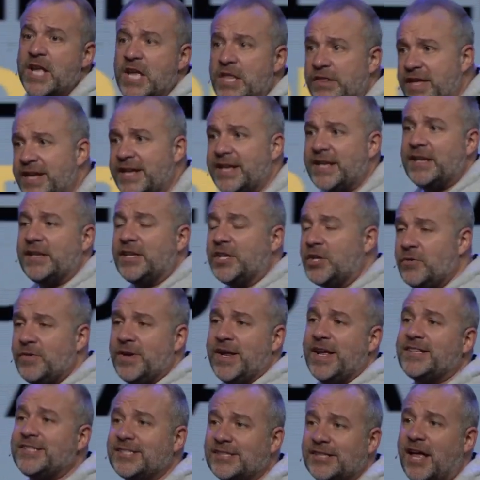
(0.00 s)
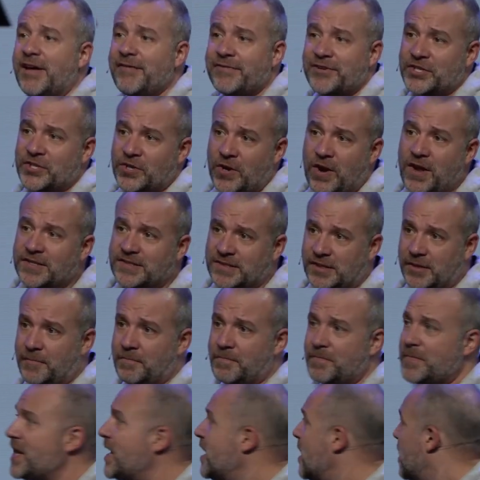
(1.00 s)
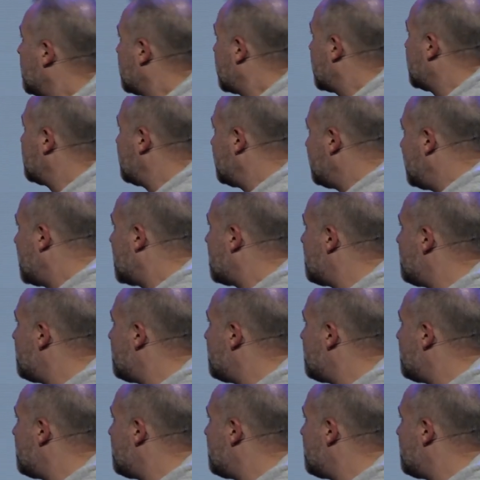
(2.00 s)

You need to love and trust them. Because you need a